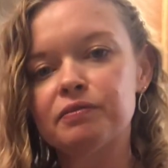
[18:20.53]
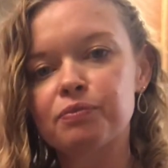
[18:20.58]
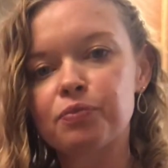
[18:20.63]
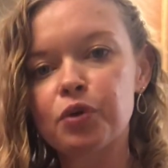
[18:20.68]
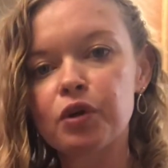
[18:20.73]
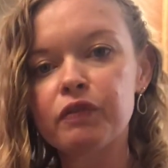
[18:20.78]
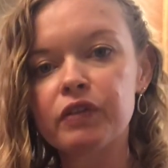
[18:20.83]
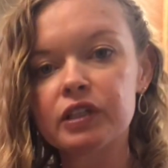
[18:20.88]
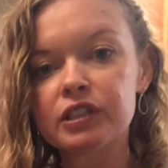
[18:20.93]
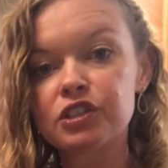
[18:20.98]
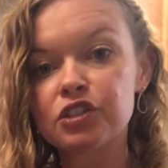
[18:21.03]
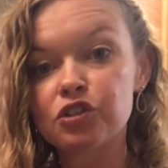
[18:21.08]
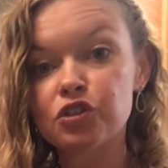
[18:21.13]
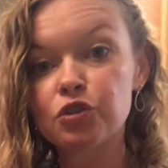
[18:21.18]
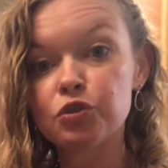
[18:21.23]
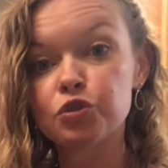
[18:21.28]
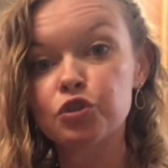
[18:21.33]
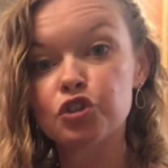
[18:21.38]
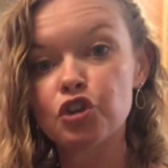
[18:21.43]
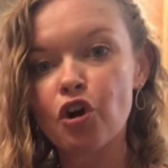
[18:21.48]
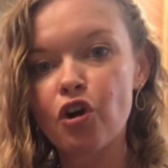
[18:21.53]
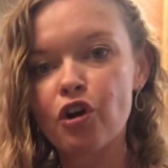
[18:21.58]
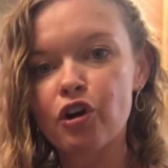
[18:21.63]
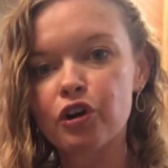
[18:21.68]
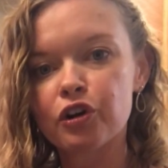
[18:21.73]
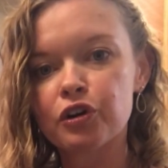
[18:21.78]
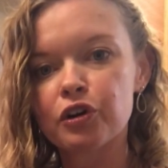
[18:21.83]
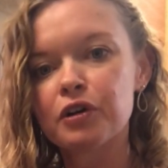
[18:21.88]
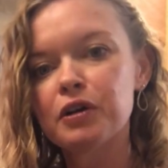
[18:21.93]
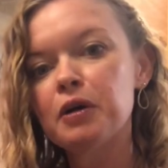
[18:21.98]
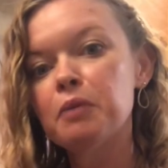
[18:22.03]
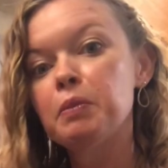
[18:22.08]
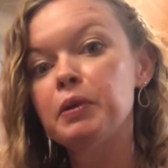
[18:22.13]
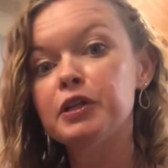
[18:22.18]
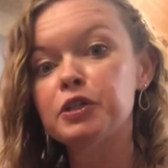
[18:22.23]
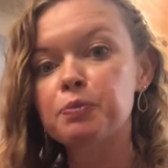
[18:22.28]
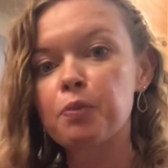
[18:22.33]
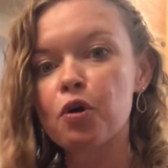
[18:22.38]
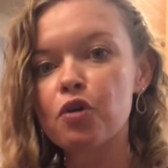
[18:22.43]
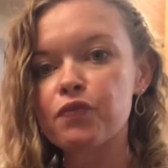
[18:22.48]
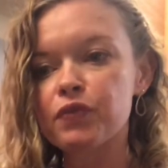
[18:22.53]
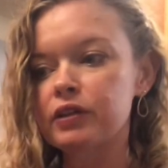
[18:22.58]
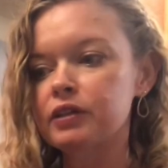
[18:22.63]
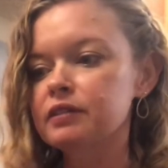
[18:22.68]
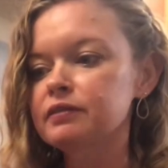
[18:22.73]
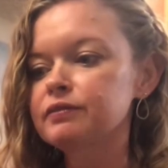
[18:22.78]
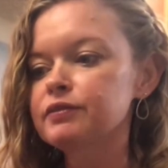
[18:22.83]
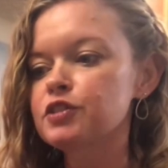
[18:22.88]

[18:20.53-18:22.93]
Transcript: previously used jar, but it's perfect.